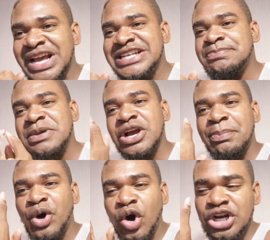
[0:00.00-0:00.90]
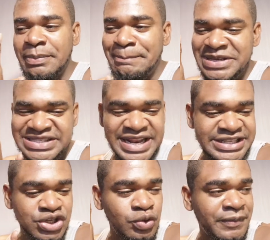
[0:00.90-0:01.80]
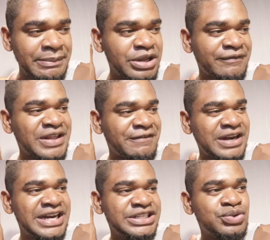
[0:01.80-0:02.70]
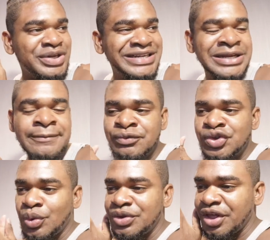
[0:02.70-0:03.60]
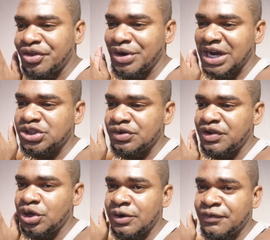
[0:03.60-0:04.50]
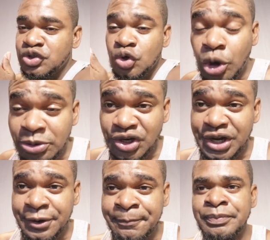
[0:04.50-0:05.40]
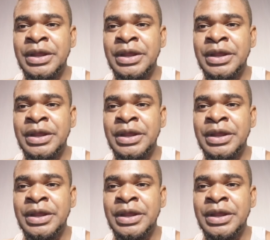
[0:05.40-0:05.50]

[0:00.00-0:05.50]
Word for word: Guys, big up all the Mystelics YouTube family of definitely tuning to another reaction video. And of course, no comment out there.